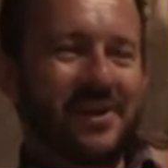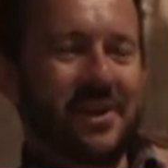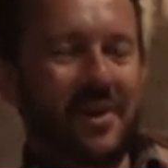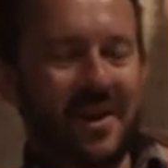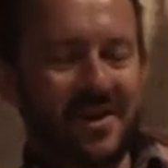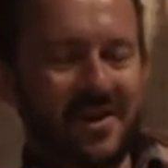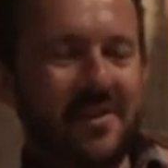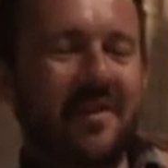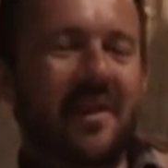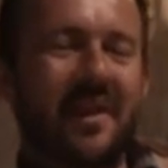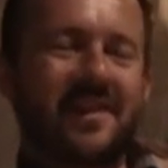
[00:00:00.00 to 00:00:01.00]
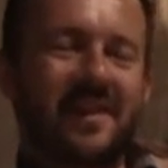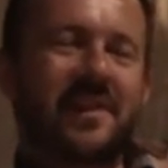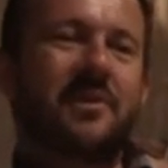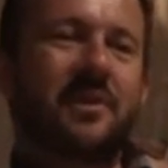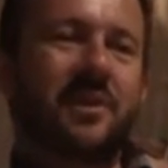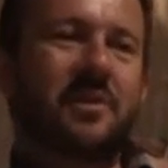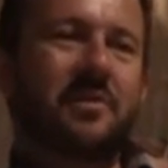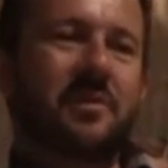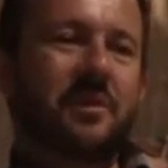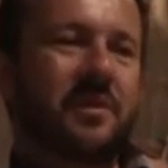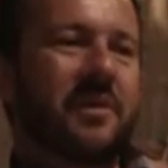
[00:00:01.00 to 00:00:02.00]
So there are certain lines that
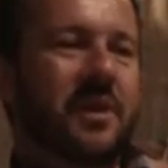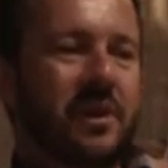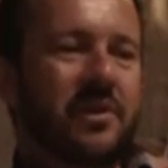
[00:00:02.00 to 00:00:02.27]
we feel